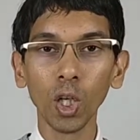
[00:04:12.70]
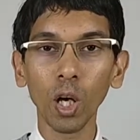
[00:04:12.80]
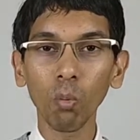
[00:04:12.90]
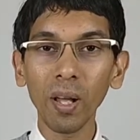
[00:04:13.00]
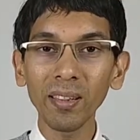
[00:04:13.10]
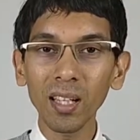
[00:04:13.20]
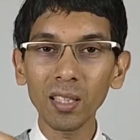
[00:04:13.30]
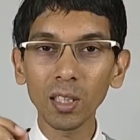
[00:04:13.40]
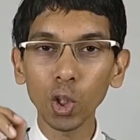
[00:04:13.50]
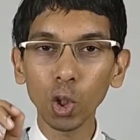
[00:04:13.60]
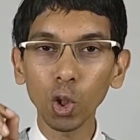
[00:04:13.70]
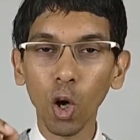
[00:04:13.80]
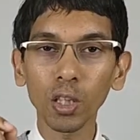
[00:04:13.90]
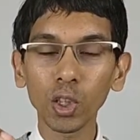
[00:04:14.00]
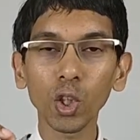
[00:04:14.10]
Now, when there's a
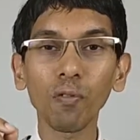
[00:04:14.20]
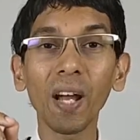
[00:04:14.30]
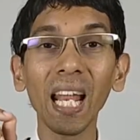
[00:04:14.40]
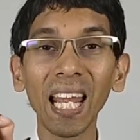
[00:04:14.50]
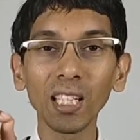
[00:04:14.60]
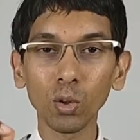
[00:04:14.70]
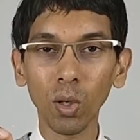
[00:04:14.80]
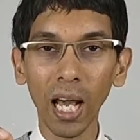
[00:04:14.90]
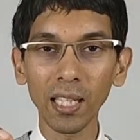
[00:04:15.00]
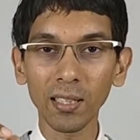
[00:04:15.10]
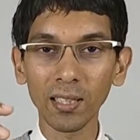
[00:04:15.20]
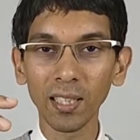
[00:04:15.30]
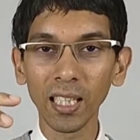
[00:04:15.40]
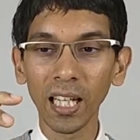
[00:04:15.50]
shortage of electrolytes,